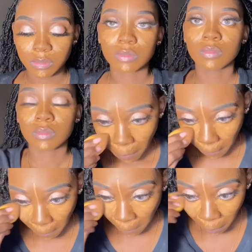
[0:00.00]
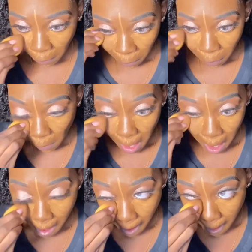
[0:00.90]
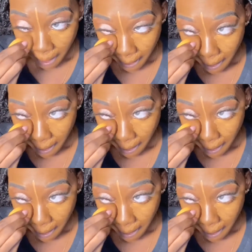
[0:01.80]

So here I begin to beat in